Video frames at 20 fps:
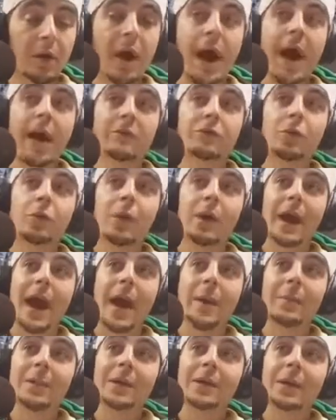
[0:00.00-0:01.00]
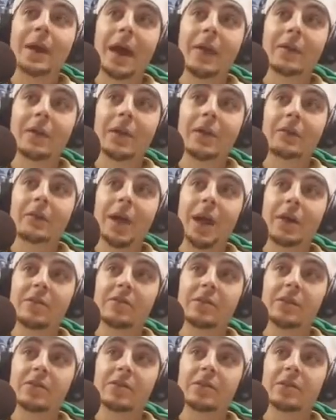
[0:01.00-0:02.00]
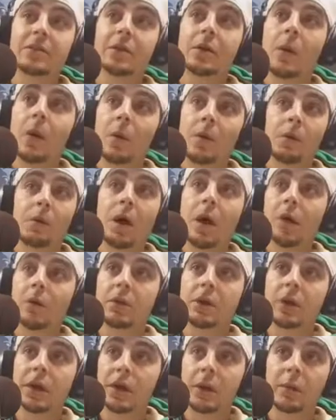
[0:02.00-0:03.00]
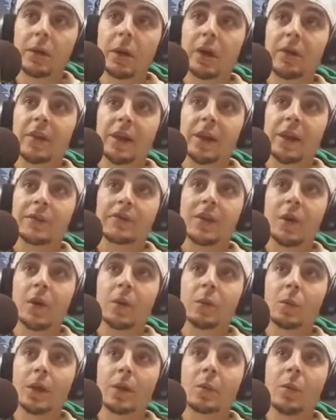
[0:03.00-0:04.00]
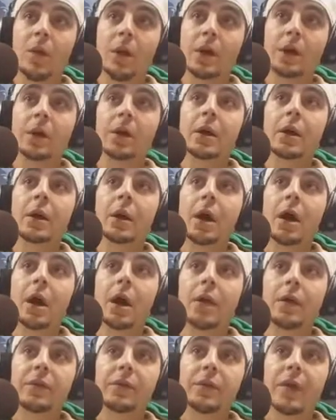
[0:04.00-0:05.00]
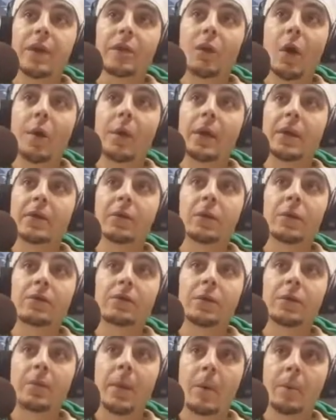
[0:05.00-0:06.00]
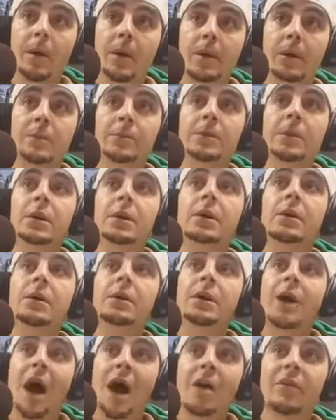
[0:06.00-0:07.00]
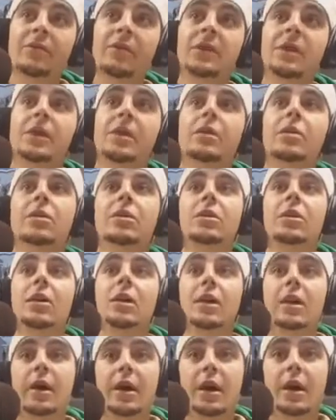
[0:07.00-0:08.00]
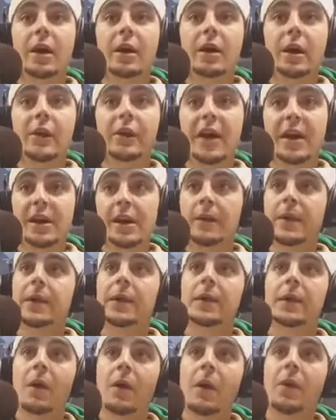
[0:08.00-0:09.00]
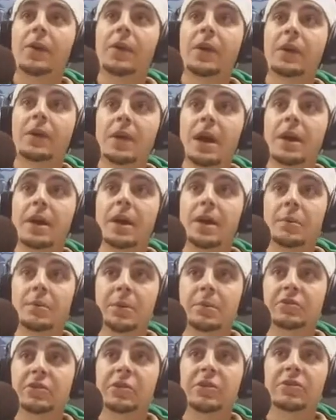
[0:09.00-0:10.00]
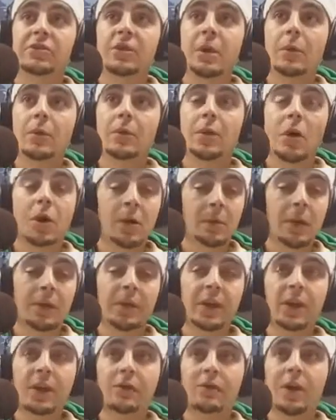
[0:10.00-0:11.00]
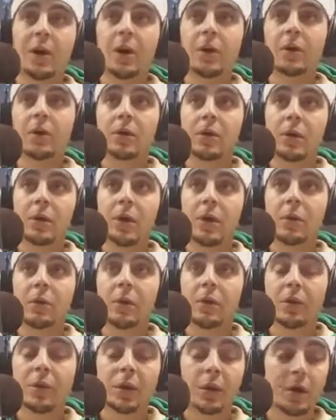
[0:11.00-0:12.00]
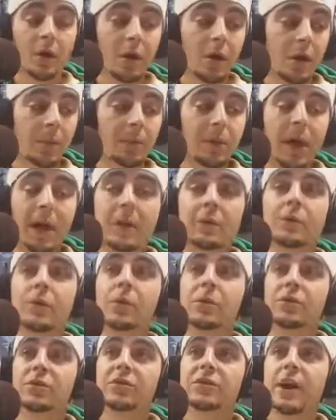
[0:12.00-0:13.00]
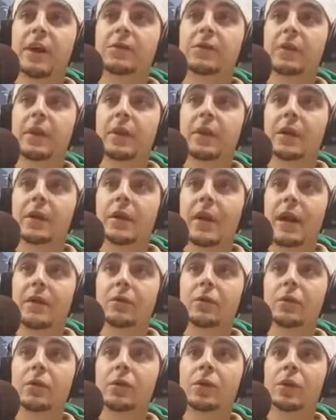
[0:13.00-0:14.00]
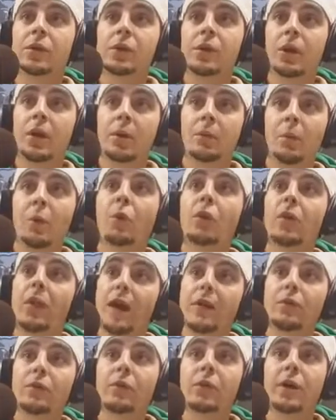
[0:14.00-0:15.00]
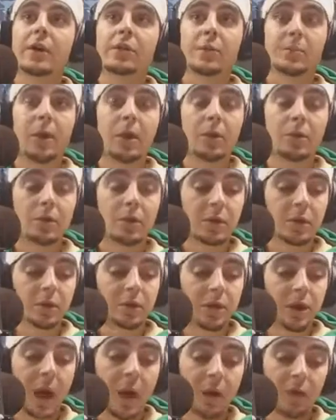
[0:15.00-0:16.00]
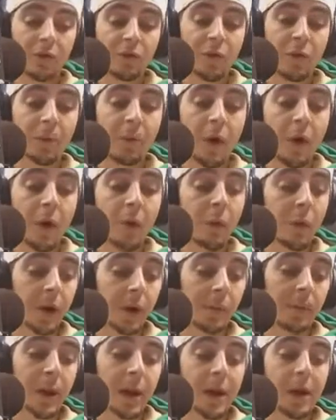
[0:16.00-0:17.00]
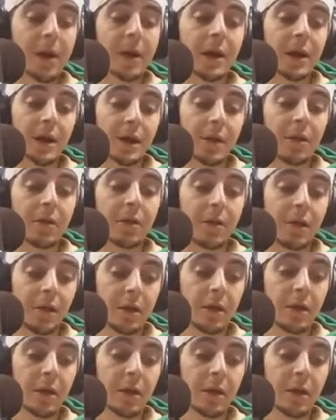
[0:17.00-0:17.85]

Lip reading: after what happened at the end of last season, to go on the road and get a win in the NFL in Week 1, that's always good for the momentum, confidence, and they know they can go out there and take care of business. We're talking about the NFL where the playing field is definitely level. More level as opposed to college football where parity is